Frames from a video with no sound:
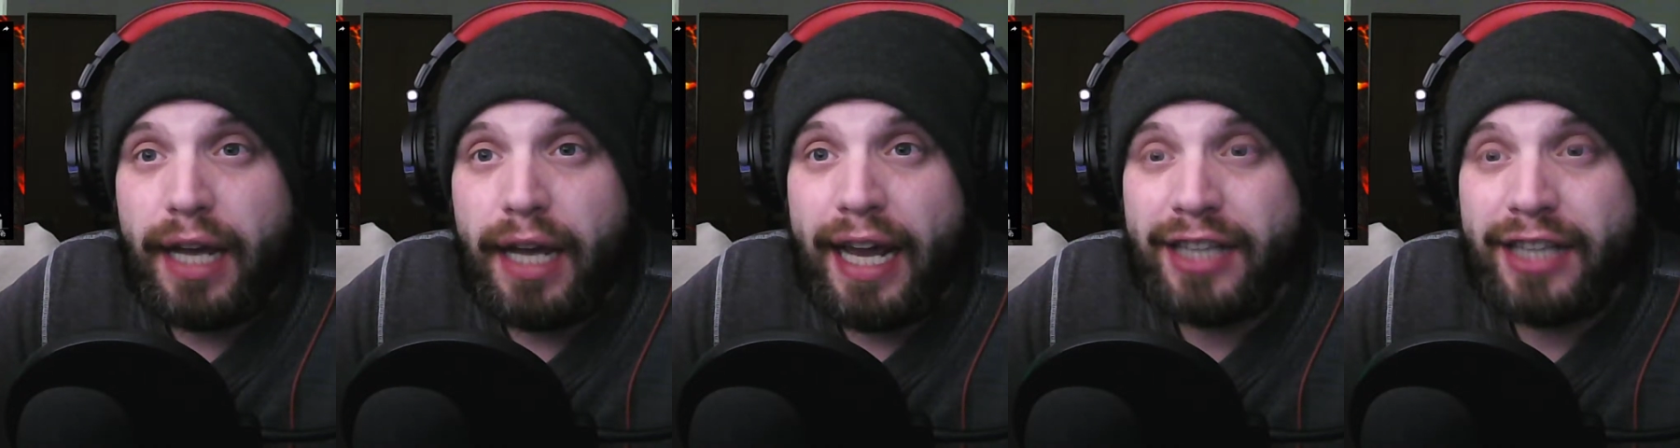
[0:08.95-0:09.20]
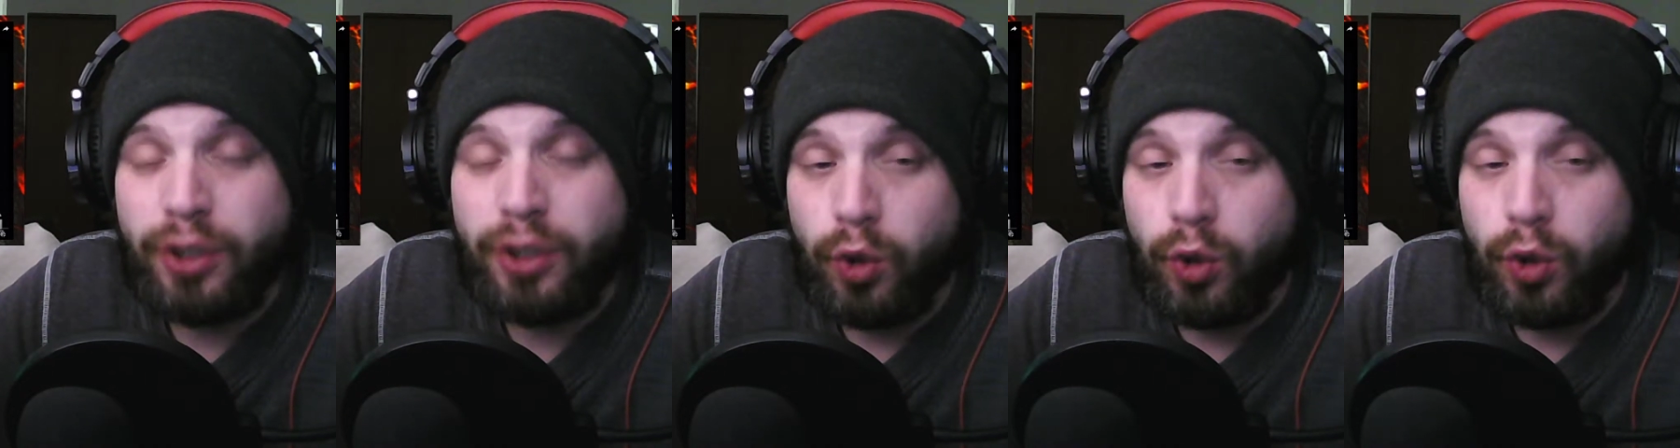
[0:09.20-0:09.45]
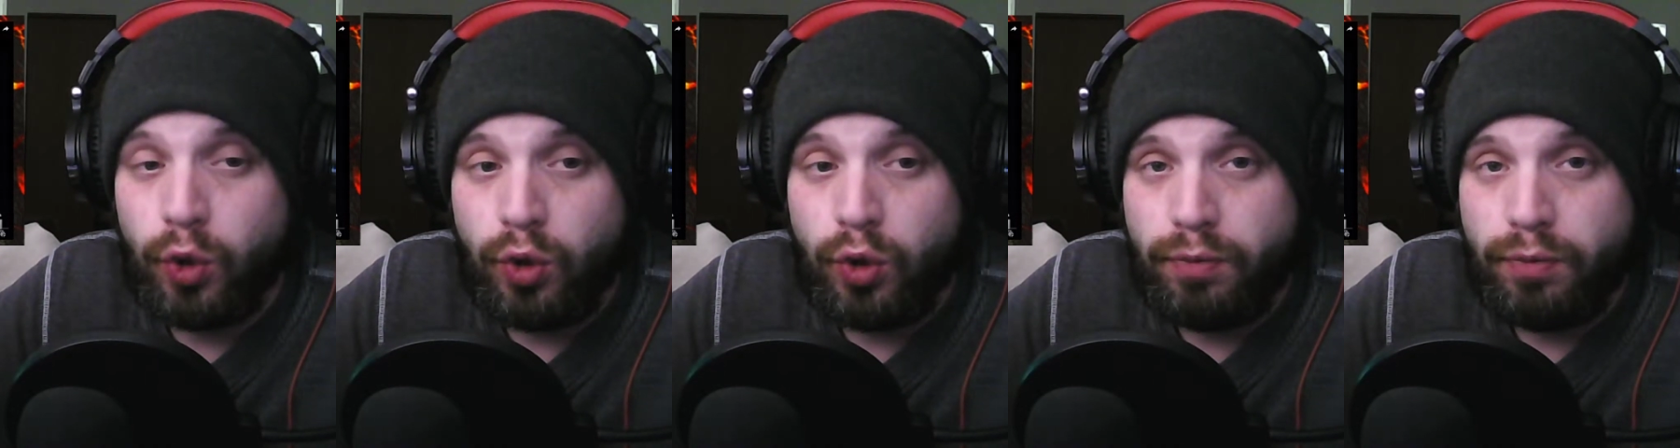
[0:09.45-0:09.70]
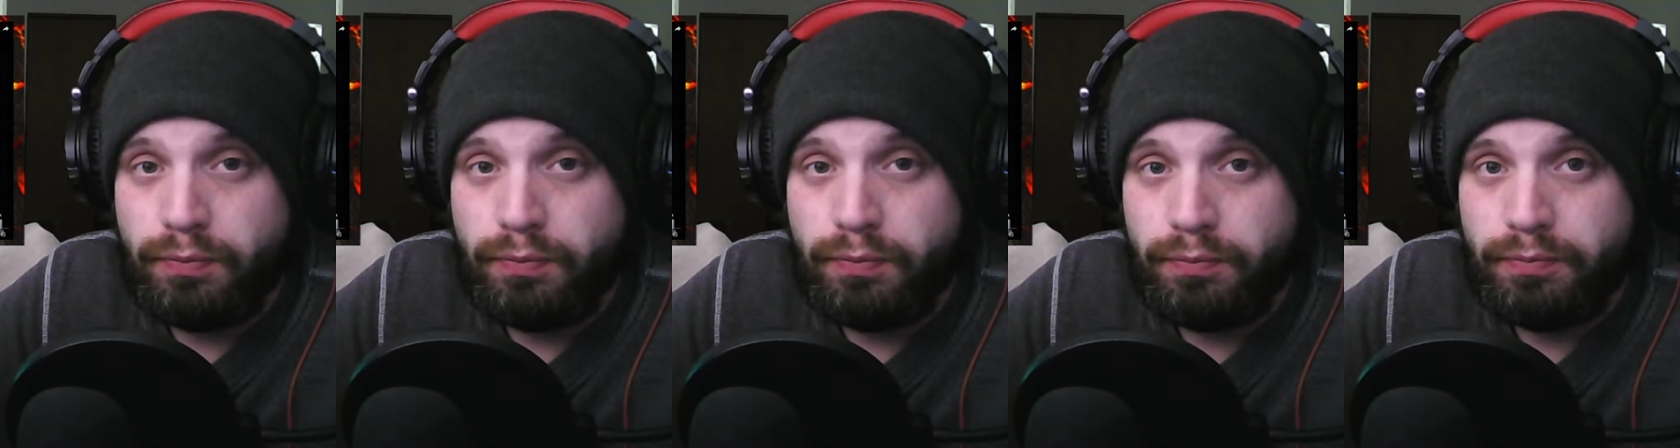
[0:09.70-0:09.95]
Asshole.
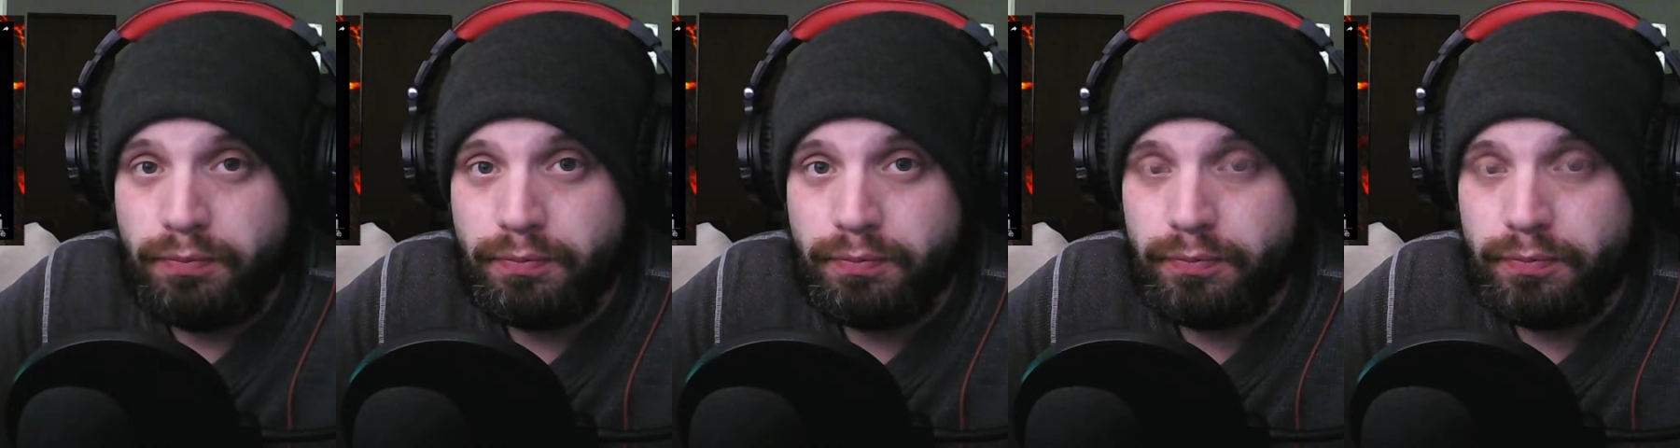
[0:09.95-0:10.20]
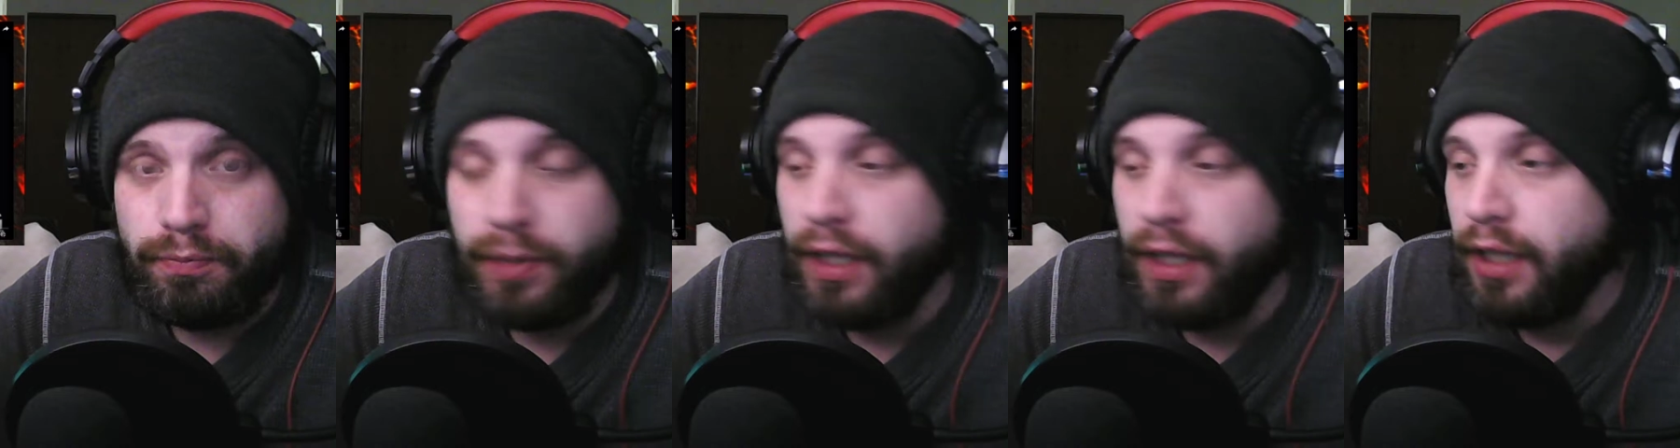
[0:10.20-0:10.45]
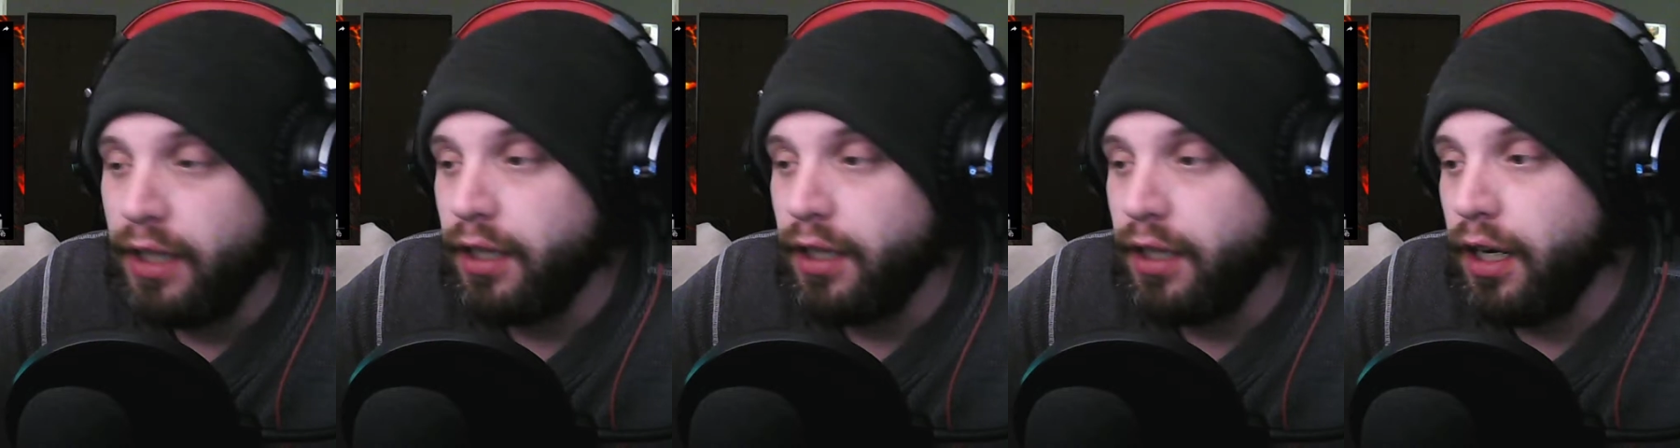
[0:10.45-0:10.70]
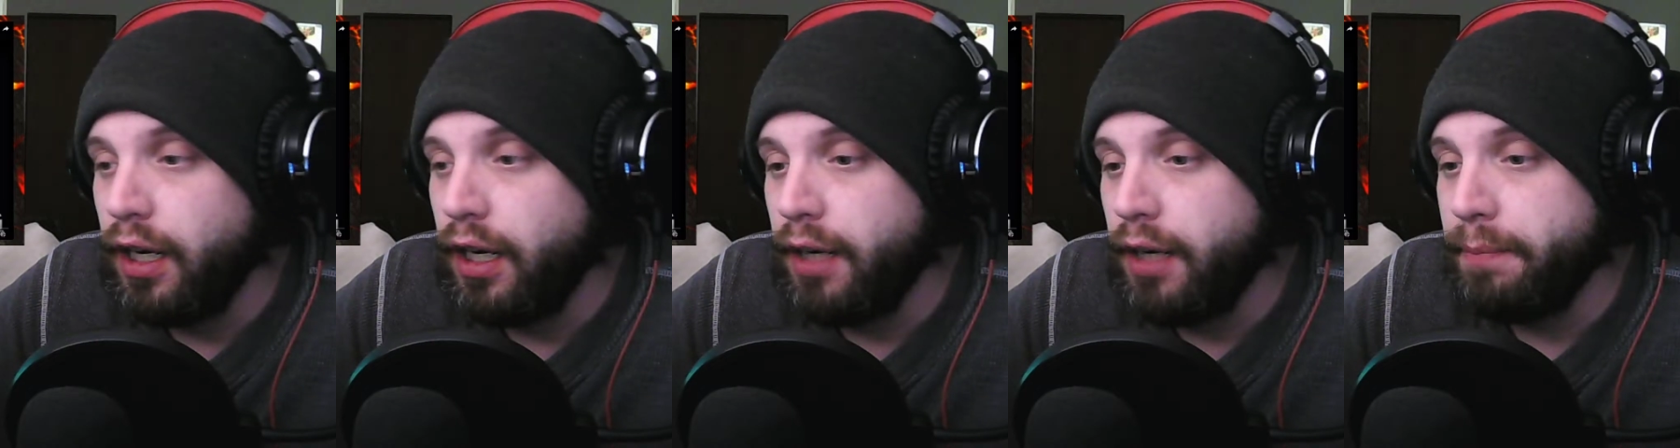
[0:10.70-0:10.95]

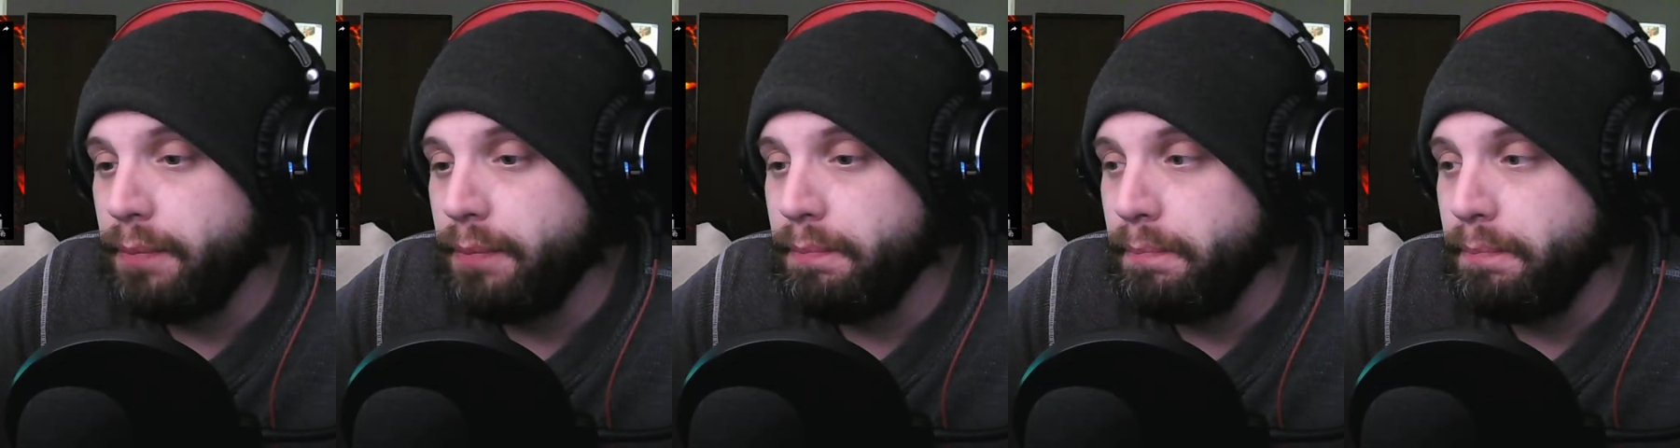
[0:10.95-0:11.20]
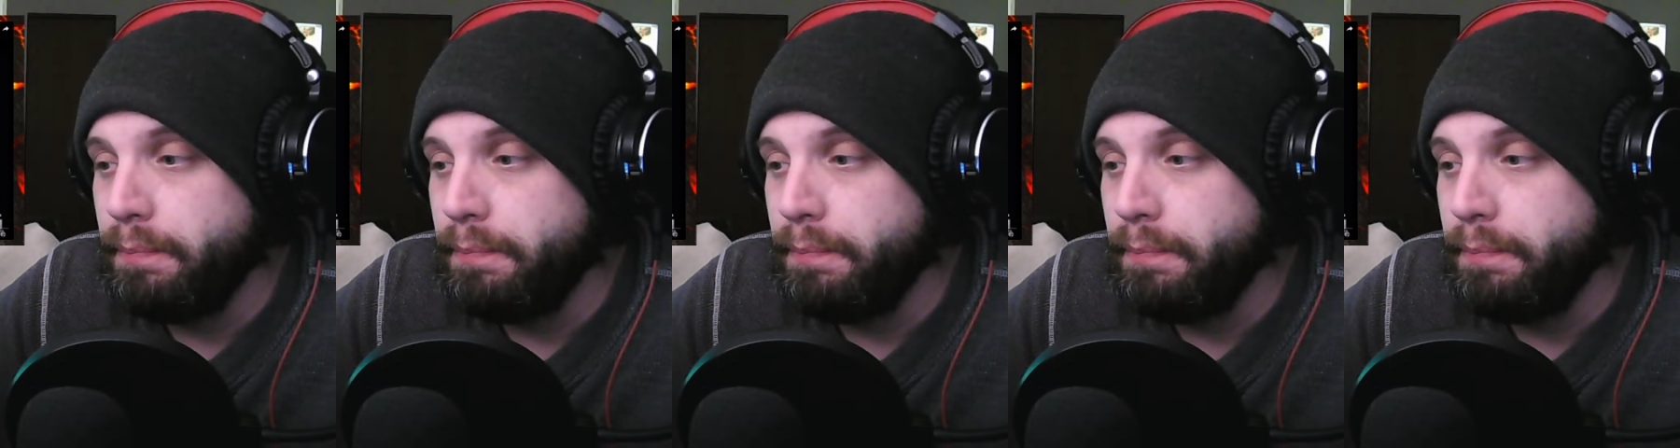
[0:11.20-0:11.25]
The